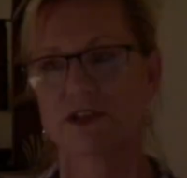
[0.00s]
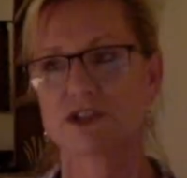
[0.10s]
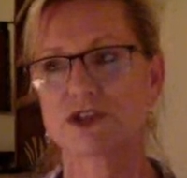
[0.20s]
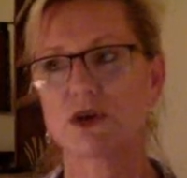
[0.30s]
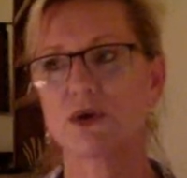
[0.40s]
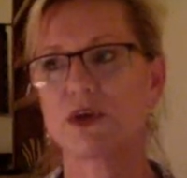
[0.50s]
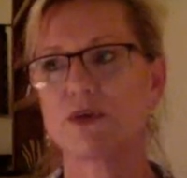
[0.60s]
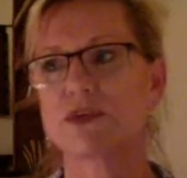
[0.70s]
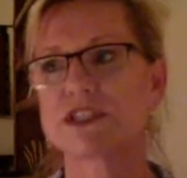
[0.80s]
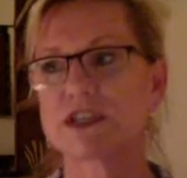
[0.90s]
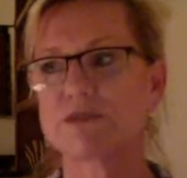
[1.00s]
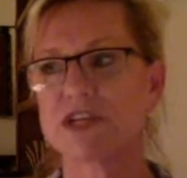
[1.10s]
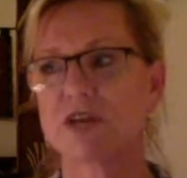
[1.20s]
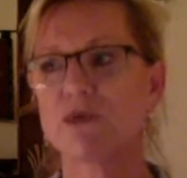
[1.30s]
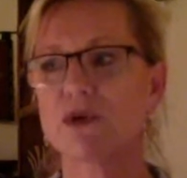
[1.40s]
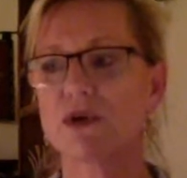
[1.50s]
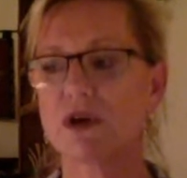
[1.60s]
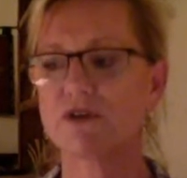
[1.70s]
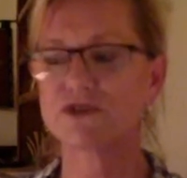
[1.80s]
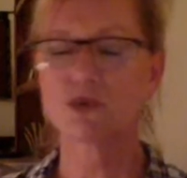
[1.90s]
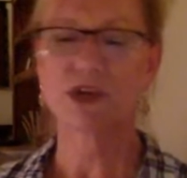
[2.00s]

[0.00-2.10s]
So it was September of